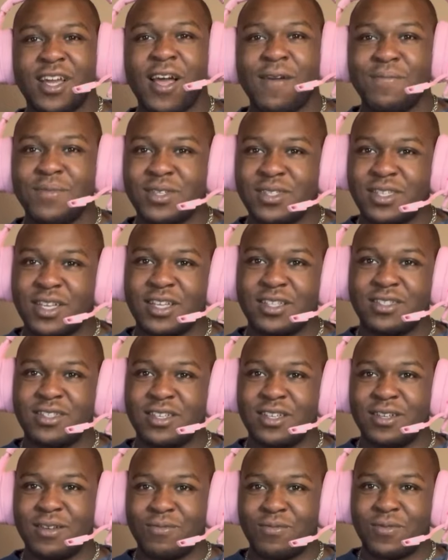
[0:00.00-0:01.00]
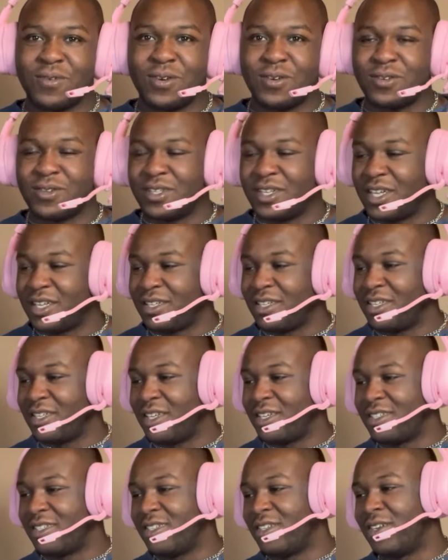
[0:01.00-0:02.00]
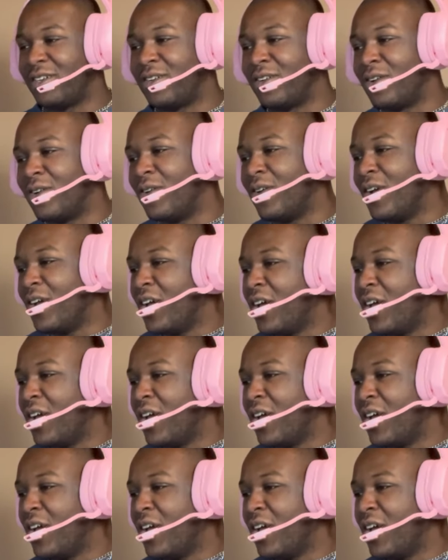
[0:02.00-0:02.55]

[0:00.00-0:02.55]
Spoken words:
I'm just guessing I'm wrong in that scenario.